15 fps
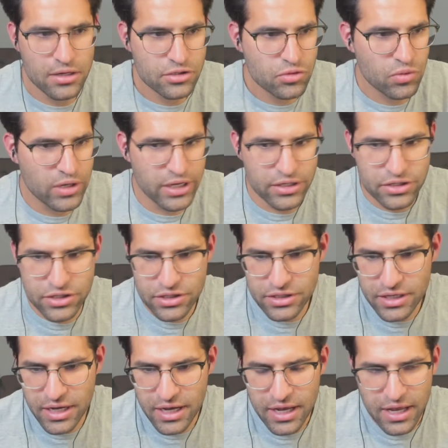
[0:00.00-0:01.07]
on
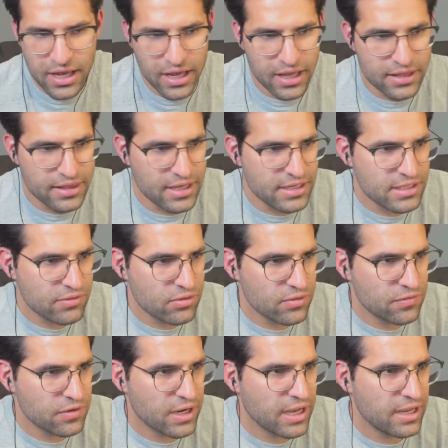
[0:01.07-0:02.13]
Twitch. And thanks
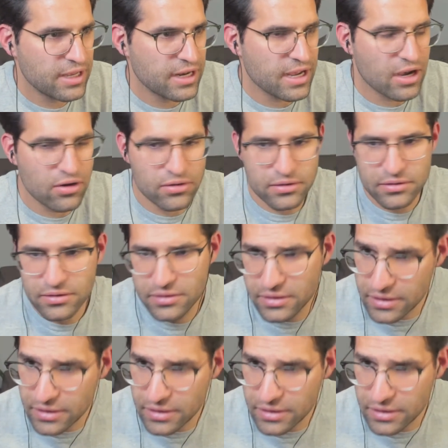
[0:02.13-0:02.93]
everyone for hanging out.